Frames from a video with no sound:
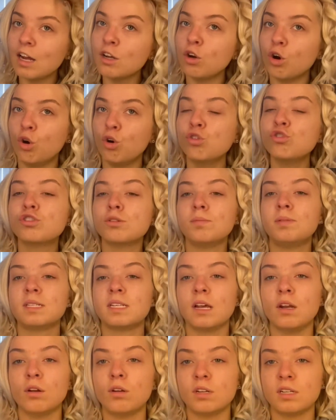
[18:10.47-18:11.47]

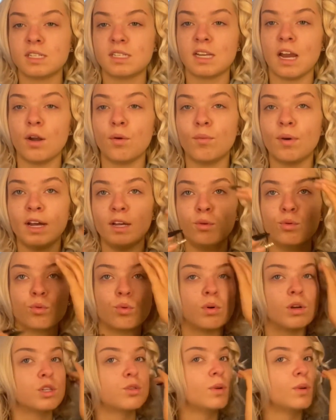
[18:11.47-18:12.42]
100% understand why you would want